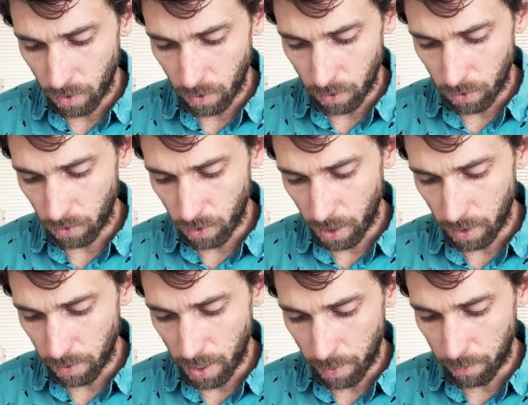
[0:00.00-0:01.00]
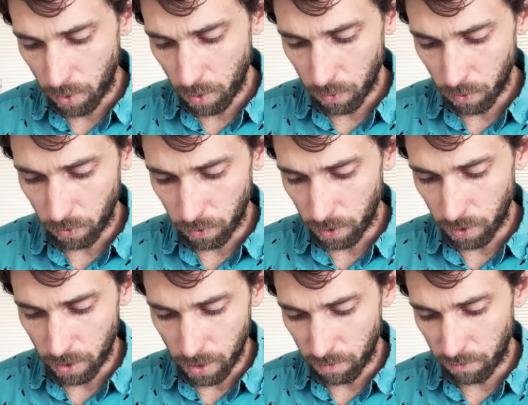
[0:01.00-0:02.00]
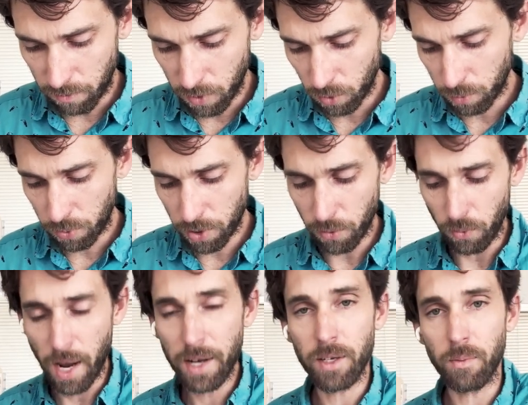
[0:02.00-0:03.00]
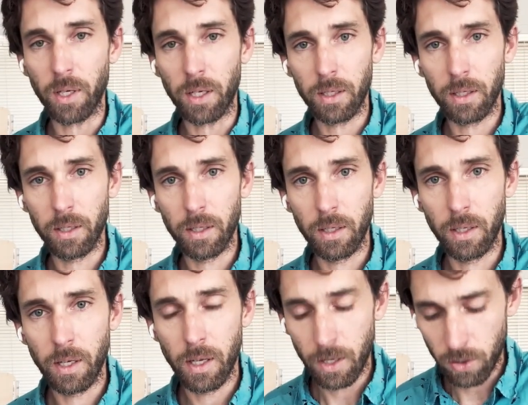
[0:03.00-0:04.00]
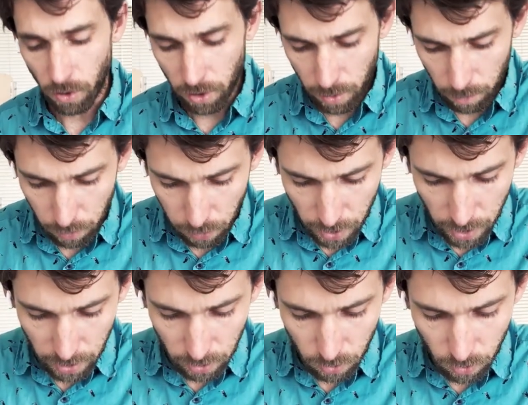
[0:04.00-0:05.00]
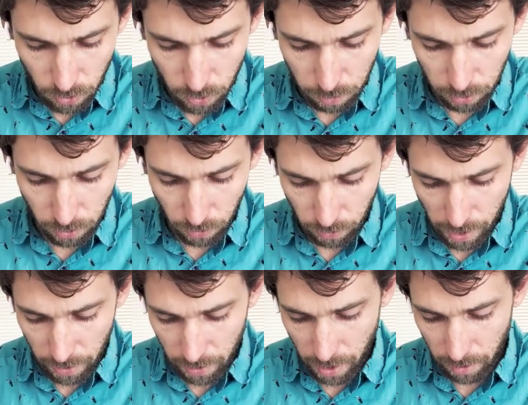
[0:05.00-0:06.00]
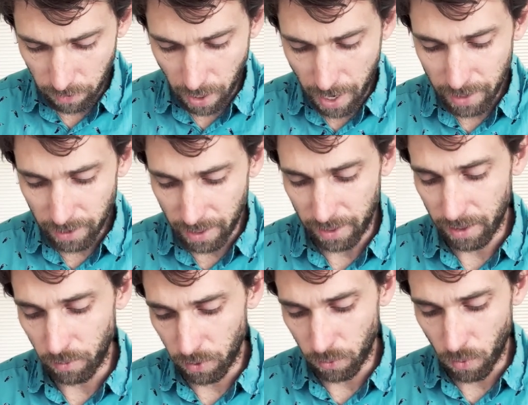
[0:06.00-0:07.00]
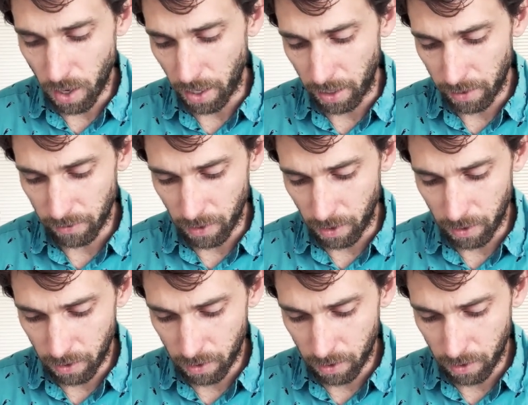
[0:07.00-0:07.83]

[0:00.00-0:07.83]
So that purple, it feels pretty red to me. So I'm going to bring it towards blue. Now that I've highlighted it with white, right,